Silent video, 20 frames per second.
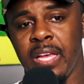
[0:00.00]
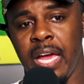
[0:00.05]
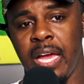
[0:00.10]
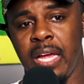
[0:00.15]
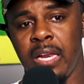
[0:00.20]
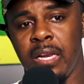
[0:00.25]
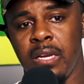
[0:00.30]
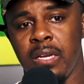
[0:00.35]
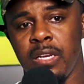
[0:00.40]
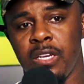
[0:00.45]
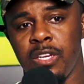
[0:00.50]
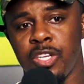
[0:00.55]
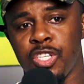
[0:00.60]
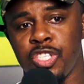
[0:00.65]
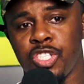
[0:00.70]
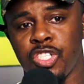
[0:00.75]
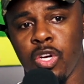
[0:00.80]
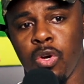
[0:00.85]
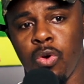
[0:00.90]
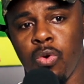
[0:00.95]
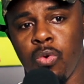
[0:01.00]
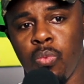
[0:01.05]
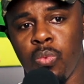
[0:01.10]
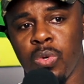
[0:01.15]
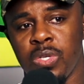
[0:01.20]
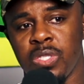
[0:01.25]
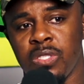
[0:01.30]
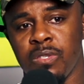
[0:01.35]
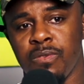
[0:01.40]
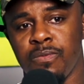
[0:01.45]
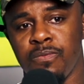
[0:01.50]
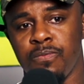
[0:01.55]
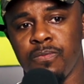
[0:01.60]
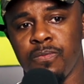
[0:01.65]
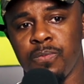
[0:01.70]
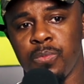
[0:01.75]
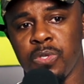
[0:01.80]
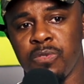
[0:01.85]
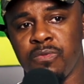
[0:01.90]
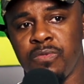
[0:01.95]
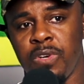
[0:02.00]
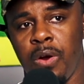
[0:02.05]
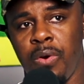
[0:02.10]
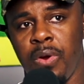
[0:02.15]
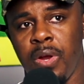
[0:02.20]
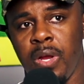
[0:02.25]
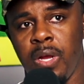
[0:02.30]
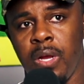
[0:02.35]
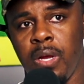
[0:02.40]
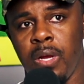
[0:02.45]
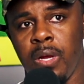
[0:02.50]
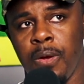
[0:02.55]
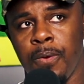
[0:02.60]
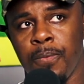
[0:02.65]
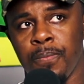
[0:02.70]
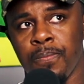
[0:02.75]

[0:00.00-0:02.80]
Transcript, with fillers: that the show was a was very